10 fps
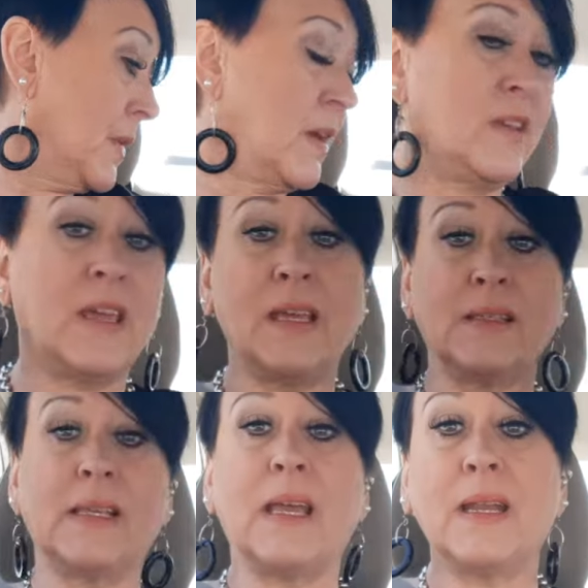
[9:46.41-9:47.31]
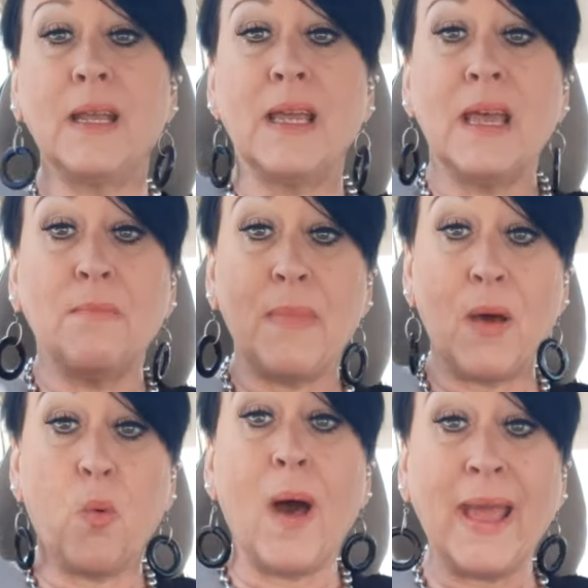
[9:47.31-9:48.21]
you can't see it, my
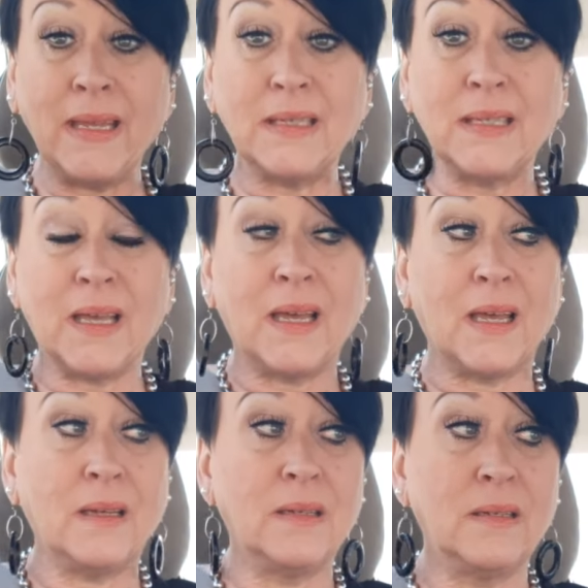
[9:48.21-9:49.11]
white uh,